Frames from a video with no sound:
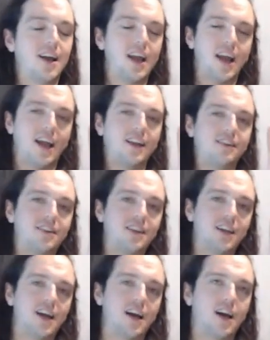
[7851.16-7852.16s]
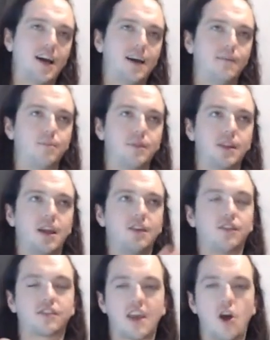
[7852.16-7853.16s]
and the
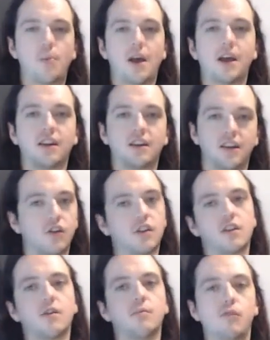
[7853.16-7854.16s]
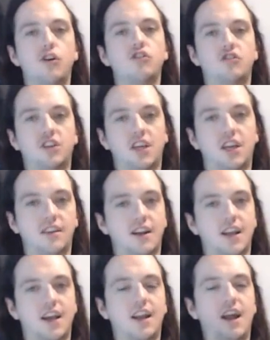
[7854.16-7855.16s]
scale pattern and merged together.
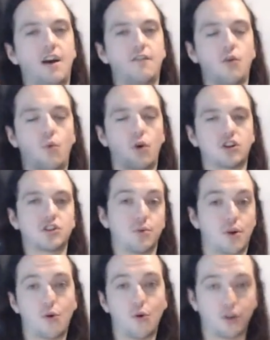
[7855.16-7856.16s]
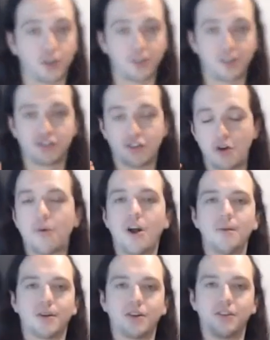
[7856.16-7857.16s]
Okay, now if you're watching the recording of this, don't
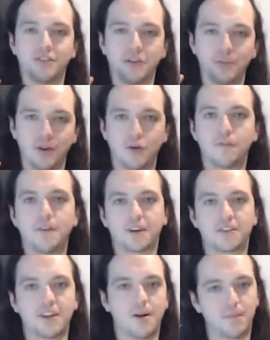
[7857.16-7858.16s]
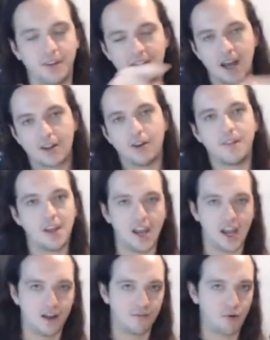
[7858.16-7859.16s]
worry, because it will be all fixed up. The download that you
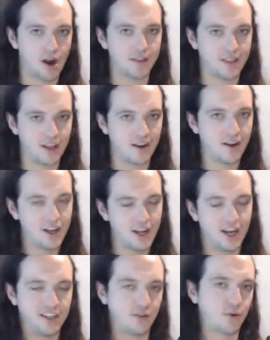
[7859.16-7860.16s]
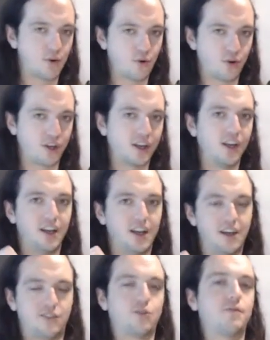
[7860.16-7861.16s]
have right there in the recording
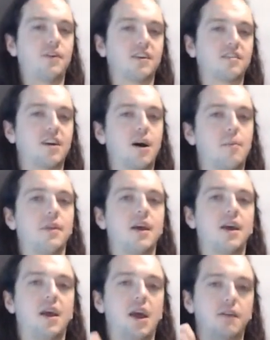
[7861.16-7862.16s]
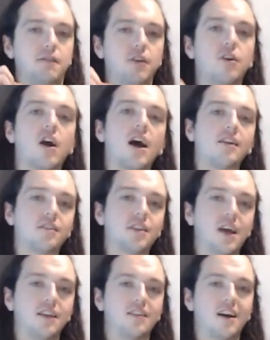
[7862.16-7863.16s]
is all fixed up. And for you guys
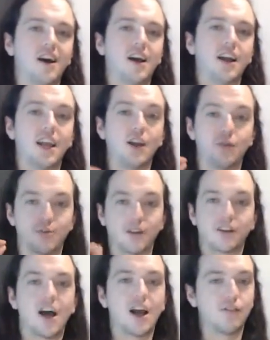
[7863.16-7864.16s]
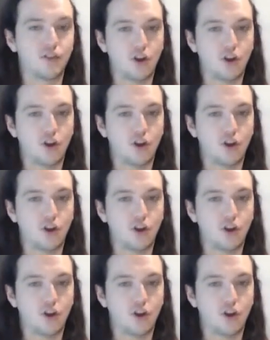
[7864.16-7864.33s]
that are here with me live,